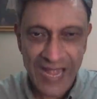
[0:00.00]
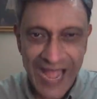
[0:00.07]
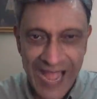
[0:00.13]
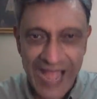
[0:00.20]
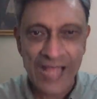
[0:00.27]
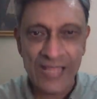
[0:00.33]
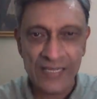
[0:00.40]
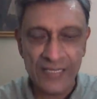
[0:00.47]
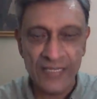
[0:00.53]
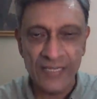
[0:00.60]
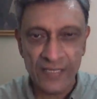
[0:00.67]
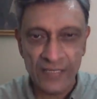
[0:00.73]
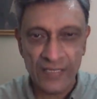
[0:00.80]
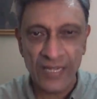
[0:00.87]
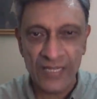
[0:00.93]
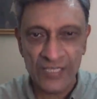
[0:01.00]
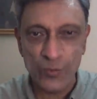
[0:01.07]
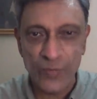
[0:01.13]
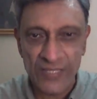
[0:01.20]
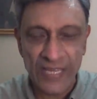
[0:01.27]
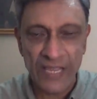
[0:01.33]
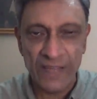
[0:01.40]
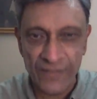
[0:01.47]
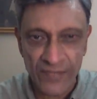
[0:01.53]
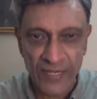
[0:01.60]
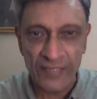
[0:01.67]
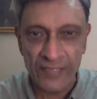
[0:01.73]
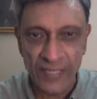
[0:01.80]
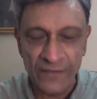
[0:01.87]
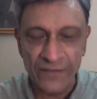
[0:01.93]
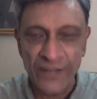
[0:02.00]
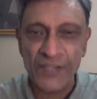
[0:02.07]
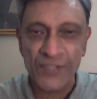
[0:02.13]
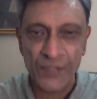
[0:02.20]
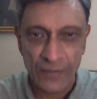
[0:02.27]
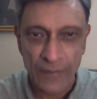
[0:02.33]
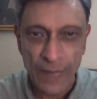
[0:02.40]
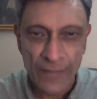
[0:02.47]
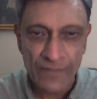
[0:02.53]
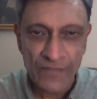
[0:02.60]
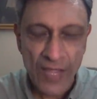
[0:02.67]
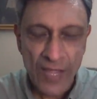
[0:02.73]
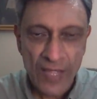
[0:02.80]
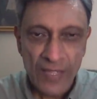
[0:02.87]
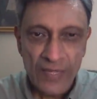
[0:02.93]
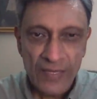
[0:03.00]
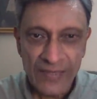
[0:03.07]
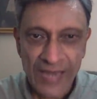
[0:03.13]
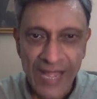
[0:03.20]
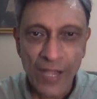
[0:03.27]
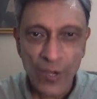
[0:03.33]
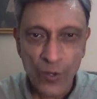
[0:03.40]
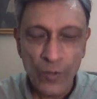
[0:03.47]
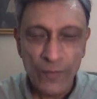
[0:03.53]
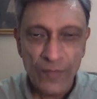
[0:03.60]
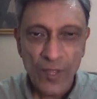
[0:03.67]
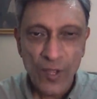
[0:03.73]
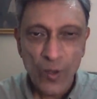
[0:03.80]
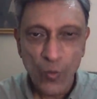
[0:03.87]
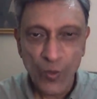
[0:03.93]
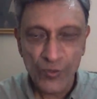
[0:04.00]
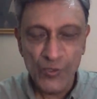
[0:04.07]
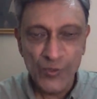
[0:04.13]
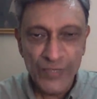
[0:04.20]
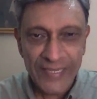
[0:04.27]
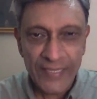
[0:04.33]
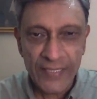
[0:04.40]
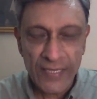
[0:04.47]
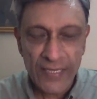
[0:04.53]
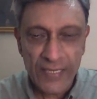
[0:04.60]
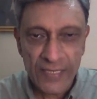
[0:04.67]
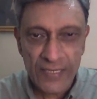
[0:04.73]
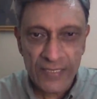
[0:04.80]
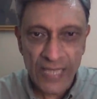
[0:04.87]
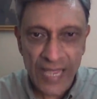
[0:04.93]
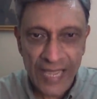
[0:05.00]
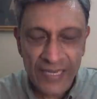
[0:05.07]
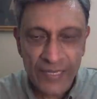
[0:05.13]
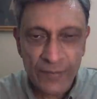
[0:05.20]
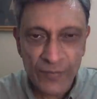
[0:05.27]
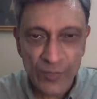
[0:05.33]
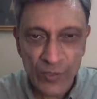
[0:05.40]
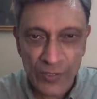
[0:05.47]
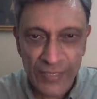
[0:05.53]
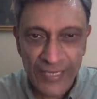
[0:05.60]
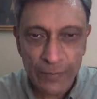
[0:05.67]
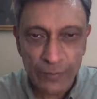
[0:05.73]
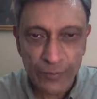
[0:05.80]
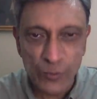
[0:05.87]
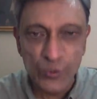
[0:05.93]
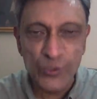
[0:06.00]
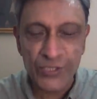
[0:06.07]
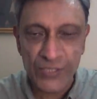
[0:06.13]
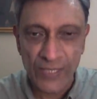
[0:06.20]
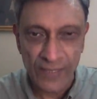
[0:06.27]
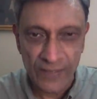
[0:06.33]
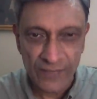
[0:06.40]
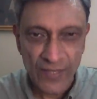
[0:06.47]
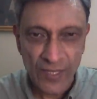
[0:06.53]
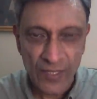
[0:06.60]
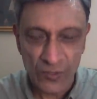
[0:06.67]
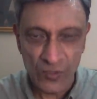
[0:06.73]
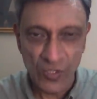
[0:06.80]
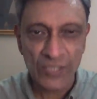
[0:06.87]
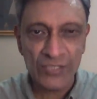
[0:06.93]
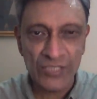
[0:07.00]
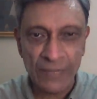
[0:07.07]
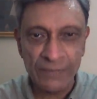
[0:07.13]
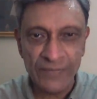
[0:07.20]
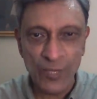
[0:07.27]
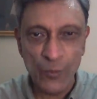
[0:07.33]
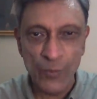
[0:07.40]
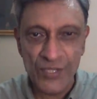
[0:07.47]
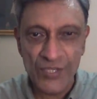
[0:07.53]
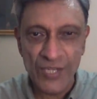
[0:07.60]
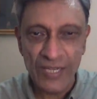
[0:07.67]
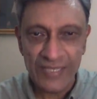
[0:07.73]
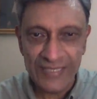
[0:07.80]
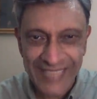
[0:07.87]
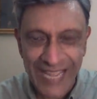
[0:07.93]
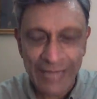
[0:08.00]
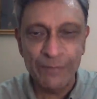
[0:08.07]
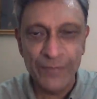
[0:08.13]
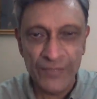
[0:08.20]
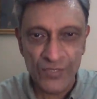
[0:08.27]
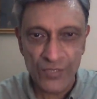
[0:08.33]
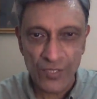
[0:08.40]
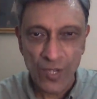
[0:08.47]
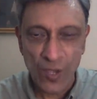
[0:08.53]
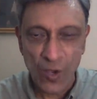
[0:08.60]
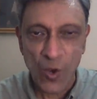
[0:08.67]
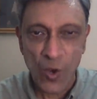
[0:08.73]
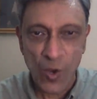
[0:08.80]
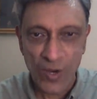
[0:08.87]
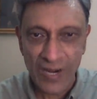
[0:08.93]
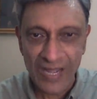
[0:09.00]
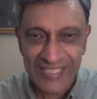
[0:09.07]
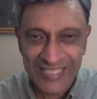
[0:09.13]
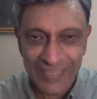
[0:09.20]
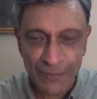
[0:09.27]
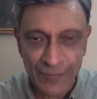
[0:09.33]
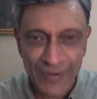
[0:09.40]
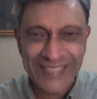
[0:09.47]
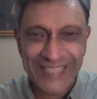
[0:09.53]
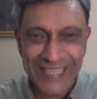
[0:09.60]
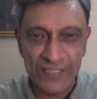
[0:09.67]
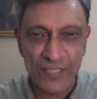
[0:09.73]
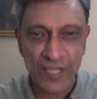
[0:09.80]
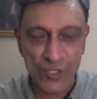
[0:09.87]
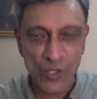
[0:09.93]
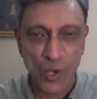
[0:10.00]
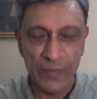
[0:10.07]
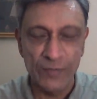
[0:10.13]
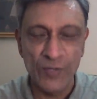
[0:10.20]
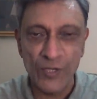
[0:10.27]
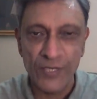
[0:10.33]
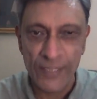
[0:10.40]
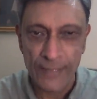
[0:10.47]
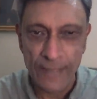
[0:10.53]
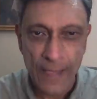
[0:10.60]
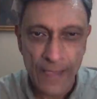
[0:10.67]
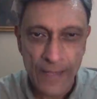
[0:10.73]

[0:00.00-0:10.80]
as it does with every other infection. Now, what you need is an immunity booster, not something which dampens or suppresses your immunity.